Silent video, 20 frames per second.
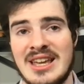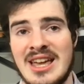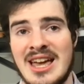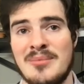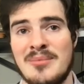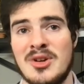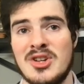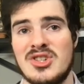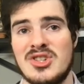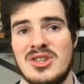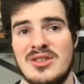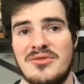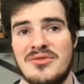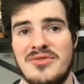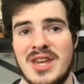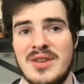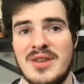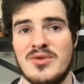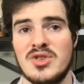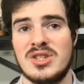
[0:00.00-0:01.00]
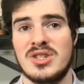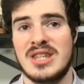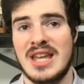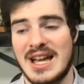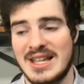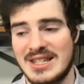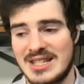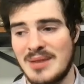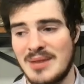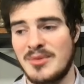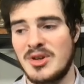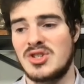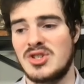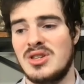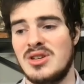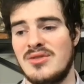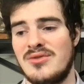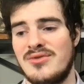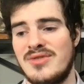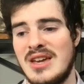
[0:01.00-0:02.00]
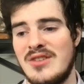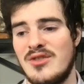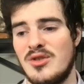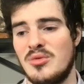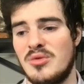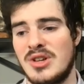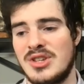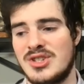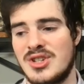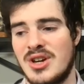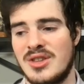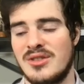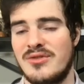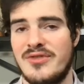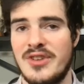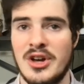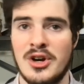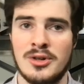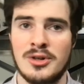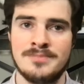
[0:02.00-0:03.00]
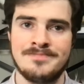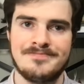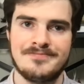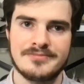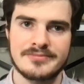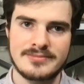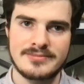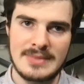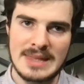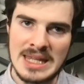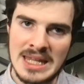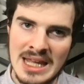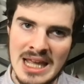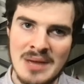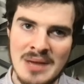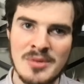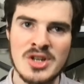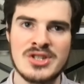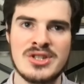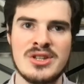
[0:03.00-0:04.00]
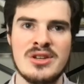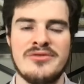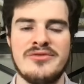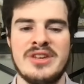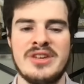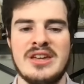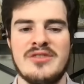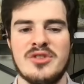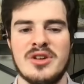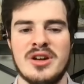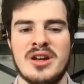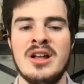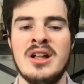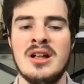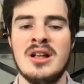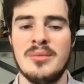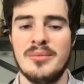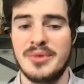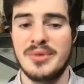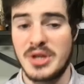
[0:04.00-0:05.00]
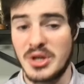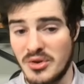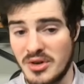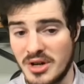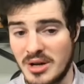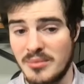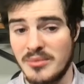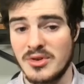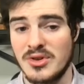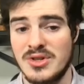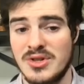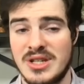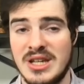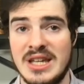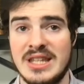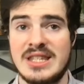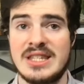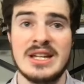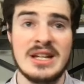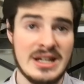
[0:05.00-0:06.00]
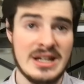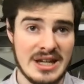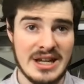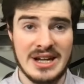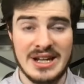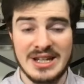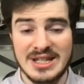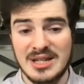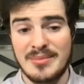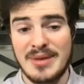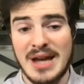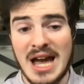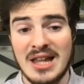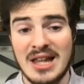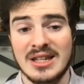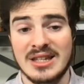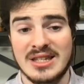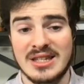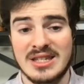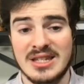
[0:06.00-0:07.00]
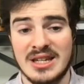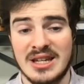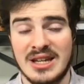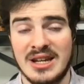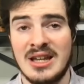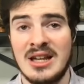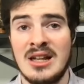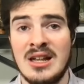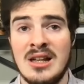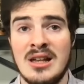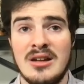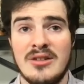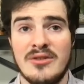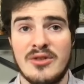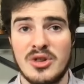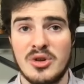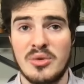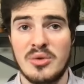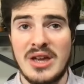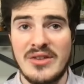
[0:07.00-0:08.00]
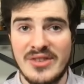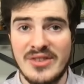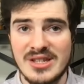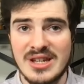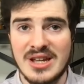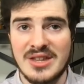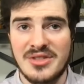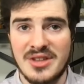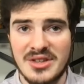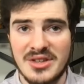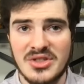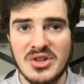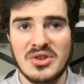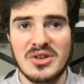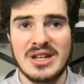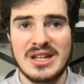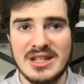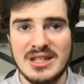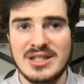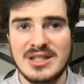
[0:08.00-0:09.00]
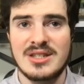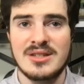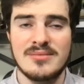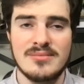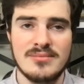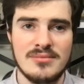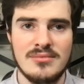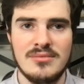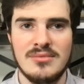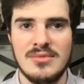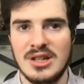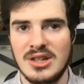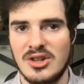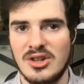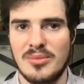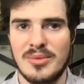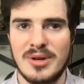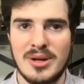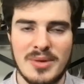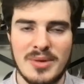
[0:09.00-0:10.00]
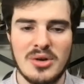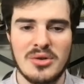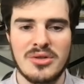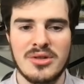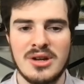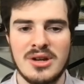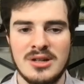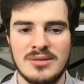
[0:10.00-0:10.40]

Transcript: How much do you favor stats? How much do you favor what's on the film? How much do you favor pure numbers? It is a balance. And for the Ravens, I think there is a little bit of both.